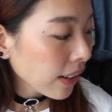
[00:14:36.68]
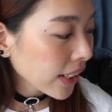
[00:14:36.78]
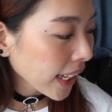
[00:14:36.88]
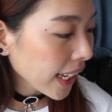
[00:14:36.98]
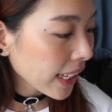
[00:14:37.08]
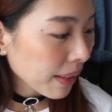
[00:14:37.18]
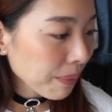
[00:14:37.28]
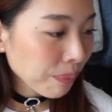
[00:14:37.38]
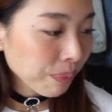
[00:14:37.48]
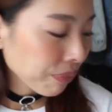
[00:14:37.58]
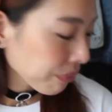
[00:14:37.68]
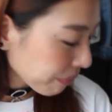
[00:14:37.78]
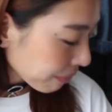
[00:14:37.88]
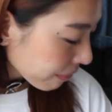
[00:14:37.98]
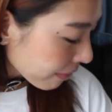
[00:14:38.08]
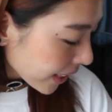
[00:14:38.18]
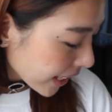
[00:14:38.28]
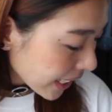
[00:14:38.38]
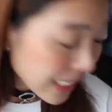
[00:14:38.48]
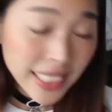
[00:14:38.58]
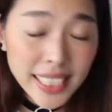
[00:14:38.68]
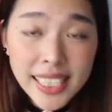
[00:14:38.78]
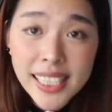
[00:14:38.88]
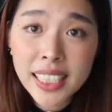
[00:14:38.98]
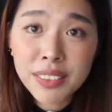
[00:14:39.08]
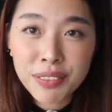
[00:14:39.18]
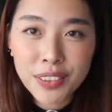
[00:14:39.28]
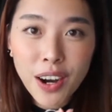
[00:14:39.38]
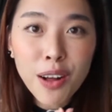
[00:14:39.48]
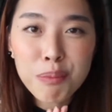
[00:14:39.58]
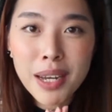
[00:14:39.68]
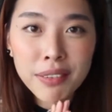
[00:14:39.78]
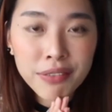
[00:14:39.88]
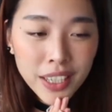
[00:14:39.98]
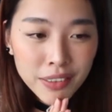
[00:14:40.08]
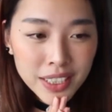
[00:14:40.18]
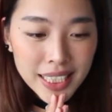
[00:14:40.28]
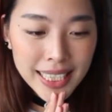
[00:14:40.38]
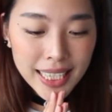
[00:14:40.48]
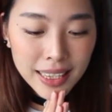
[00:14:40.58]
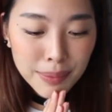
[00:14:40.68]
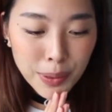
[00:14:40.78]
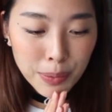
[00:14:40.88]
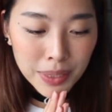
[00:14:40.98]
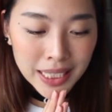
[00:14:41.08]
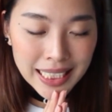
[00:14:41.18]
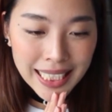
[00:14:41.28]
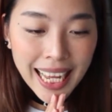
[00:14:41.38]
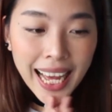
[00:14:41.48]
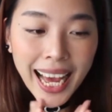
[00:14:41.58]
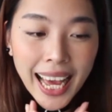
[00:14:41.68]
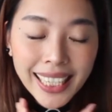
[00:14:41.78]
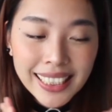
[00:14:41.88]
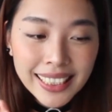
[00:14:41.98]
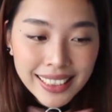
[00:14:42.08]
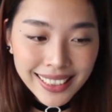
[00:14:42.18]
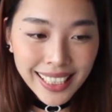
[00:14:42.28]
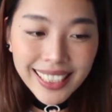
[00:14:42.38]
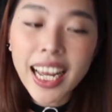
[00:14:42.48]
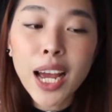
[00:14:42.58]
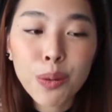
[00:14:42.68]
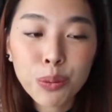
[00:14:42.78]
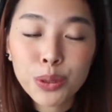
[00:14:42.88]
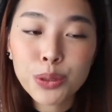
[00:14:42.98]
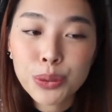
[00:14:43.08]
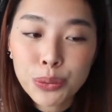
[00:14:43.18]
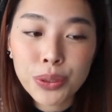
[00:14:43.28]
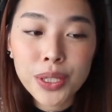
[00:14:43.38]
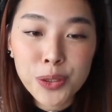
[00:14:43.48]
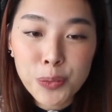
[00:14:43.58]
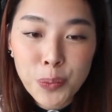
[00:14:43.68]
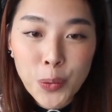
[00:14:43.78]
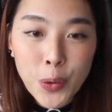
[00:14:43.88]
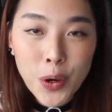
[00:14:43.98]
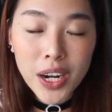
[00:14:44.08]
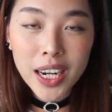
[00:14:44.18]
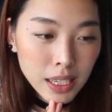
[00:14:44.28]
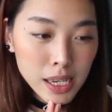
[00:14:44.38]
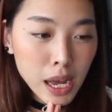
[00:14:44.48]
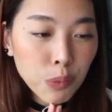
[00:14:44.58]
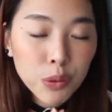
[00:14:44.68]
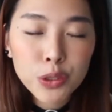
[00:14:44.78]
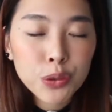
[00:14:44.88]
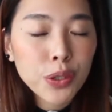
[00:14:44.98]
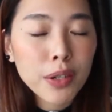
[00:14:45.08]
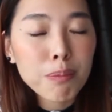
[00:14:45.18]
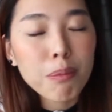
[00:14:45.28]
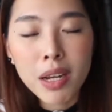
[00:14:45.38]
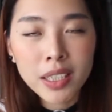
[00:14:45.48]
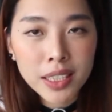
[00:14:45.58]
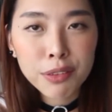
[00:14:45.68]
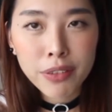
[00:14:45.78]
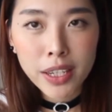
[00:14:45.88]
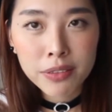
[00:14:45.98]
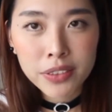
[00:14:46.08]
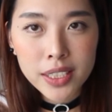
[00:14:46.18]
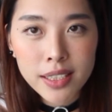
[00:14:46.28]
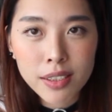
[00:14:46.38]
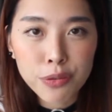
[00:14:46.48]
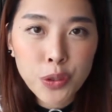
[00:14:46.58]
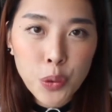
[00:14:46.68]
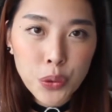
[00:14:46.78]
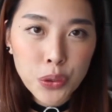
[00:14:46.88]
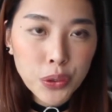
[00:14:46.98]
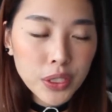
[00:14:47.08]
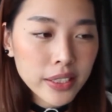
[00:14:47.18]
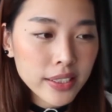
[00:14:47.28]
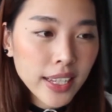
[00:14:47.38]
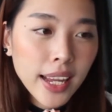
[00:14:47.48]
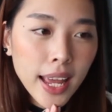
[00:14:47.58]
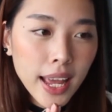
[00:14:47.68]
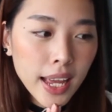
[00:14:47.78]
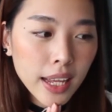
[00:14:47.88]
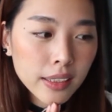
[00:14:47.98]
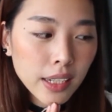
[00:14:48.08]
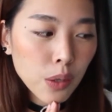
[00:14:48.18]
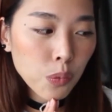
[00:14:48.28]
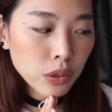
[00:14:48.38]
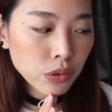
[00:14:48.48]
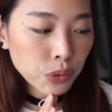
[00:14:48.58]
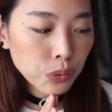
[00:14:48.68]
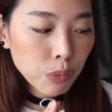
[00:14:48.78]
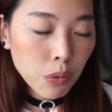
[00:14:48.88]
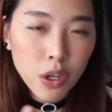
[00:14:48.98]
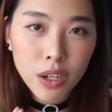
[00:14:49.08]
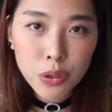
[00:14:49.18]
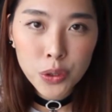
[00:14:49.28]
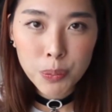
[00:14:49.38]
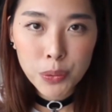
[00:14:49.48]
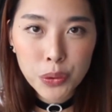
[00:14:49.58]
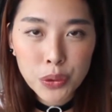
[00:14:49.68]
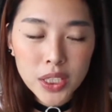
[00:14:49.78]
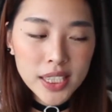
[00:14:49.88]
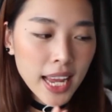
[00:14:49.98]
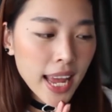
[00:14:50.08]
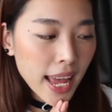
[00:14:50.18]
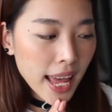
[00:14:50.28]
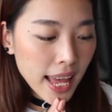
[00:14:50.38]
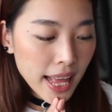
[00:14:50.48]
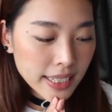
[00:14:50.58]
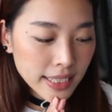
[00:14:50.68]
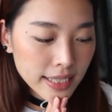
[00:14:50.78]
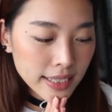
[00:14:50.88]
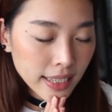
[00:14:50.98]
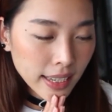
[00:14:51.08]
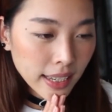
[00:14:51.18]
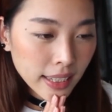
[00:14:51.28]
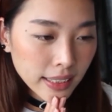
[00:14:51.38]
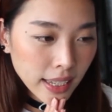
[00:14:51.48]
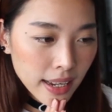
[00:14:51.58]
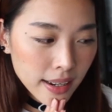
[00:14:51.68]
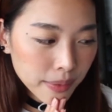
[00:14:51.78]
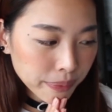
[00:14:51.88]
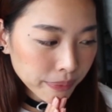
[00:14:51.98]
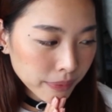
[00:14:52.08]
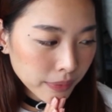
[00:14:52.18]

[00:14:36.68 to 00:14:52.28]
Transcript: Okay, that's it for all my favorites at the moment. I think I will do this more. I will do monthly favorites, of course, and I want to do more lookbooks, and yeah,